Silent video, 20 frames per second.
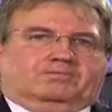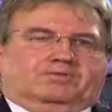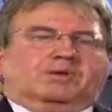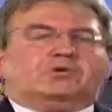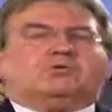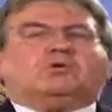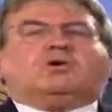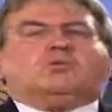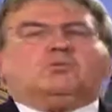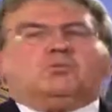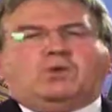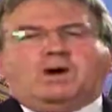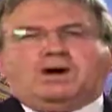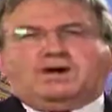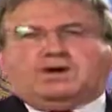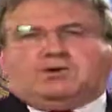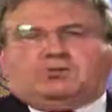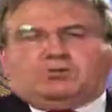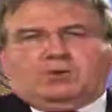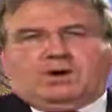You are
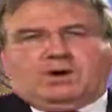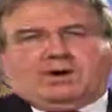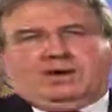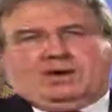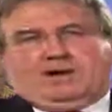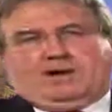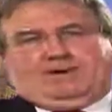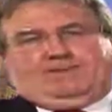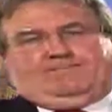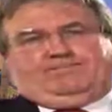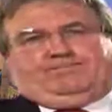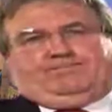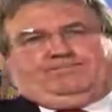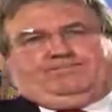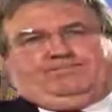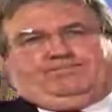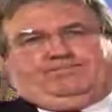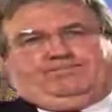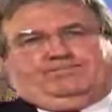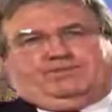well aware
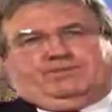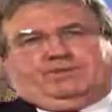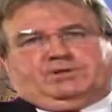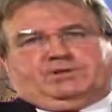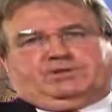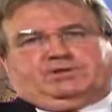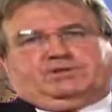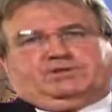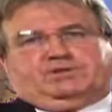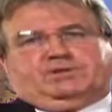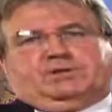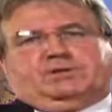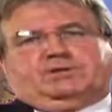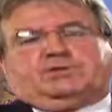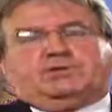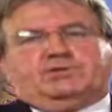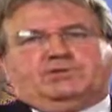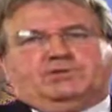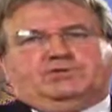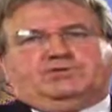that
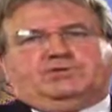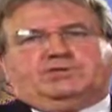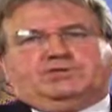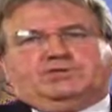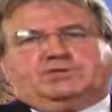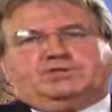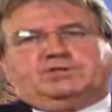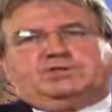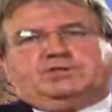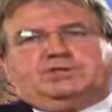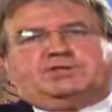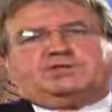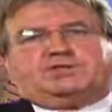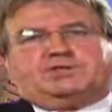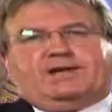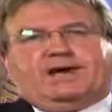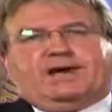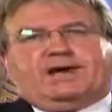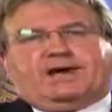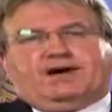universities
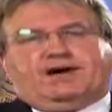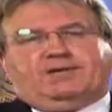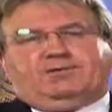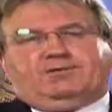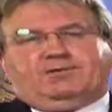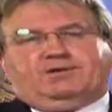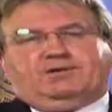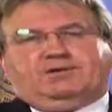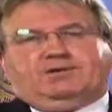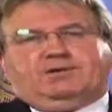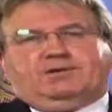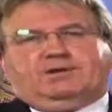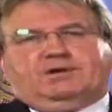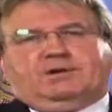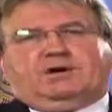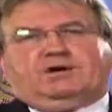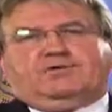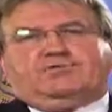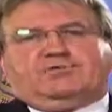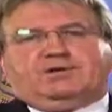now
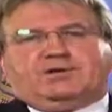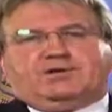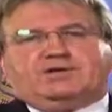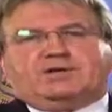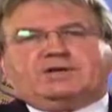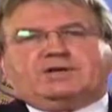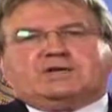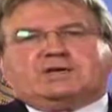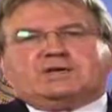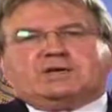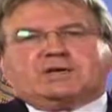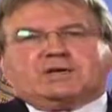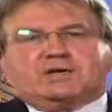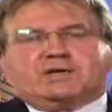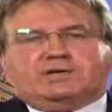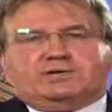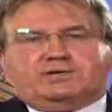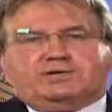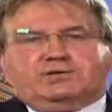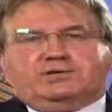are very
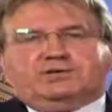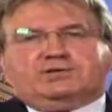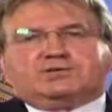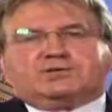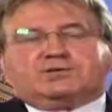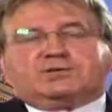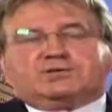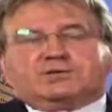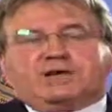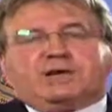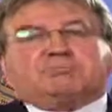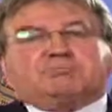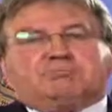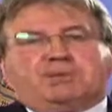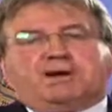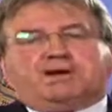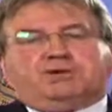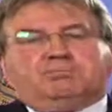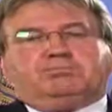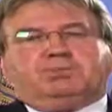keen to
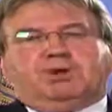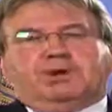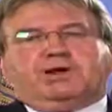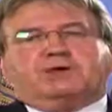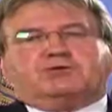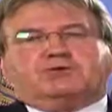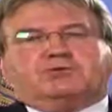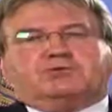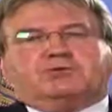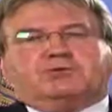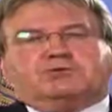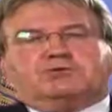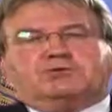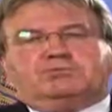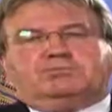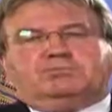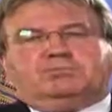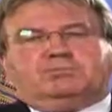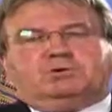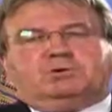stamp out
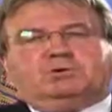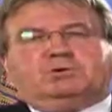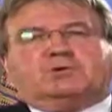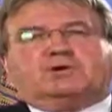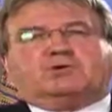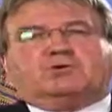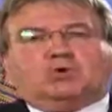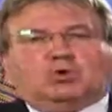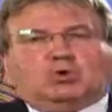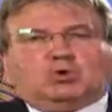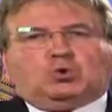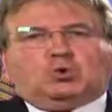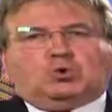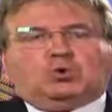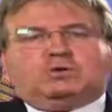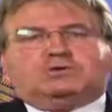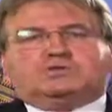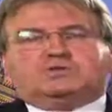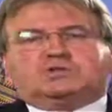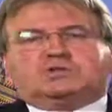plagiarism in
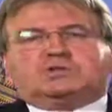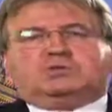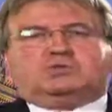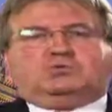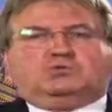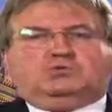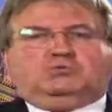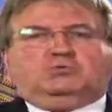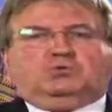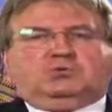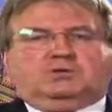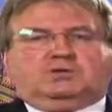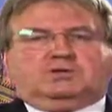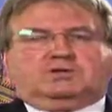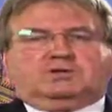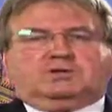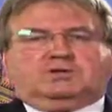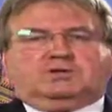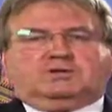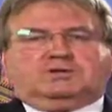all student
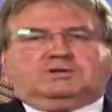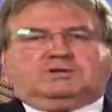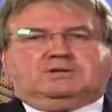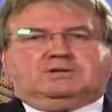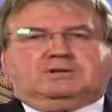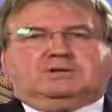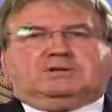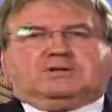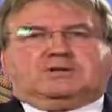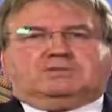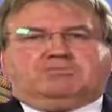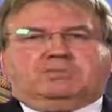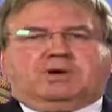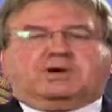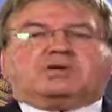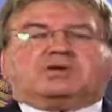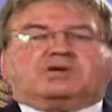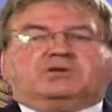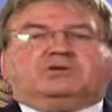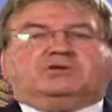work. And
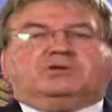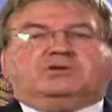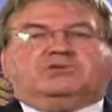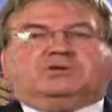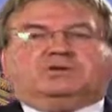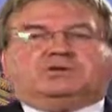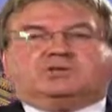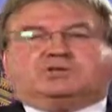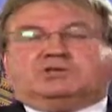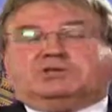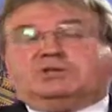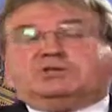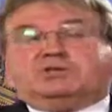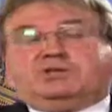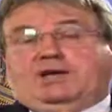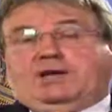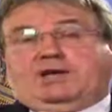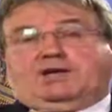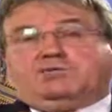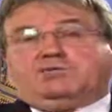many universities
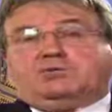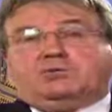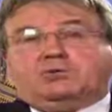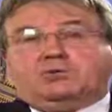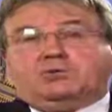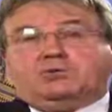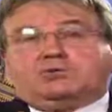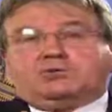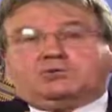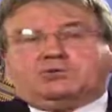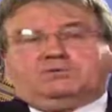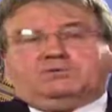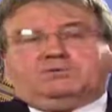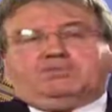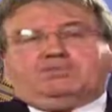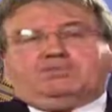now use